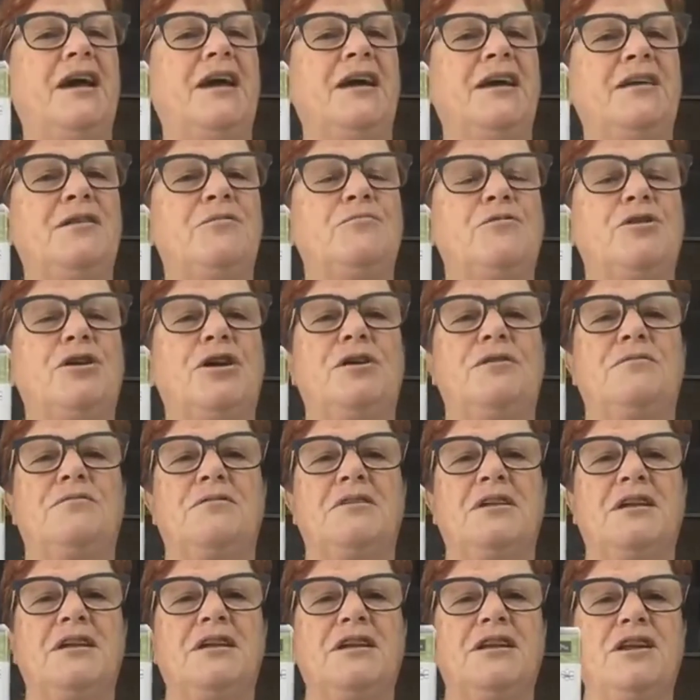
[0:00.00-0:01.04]
And what I
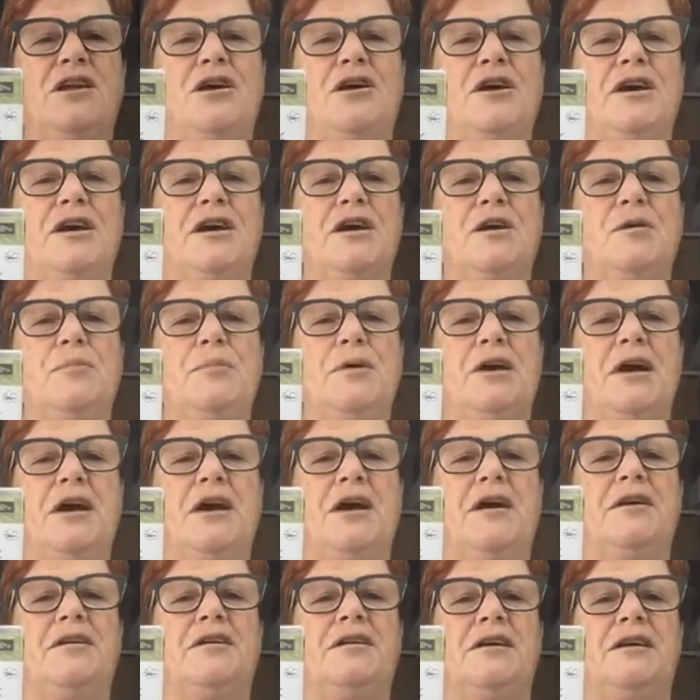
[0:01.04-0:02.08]
really like
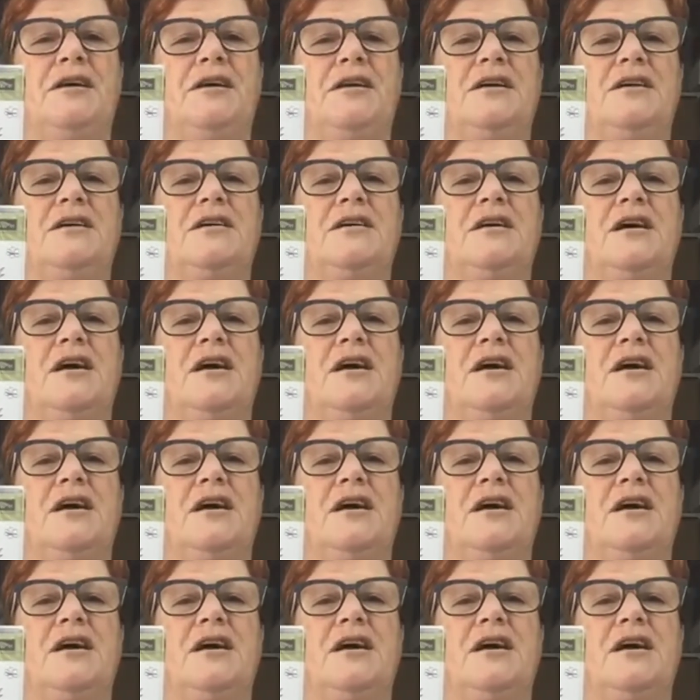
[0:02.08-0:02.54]
about